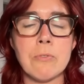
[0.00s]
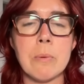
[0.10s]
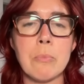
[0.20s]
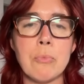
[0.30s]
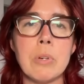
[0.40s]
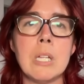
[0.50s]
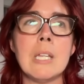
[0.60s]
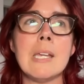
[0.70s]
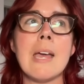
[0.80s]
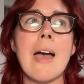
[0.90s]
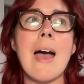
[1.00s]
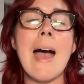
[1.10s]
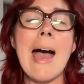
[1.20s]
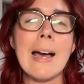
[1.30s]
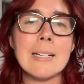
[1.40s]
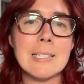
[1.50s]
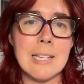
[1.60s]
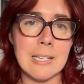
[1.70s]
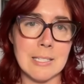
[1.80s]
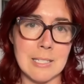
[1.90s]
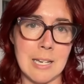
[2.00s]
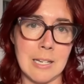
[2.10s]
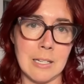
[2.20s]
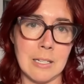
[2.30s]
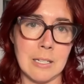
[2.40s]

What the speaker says: from really accessing